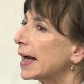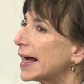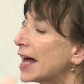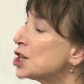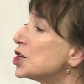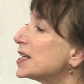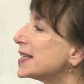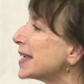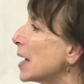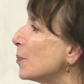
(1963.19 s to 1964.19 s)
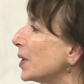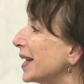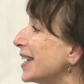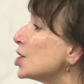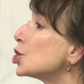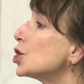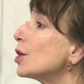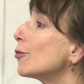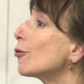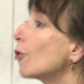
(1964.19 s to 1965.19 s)
Can she escape it? Is
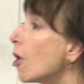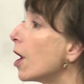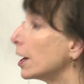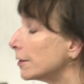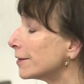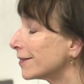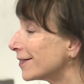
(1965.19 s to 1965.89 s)
she a fraud?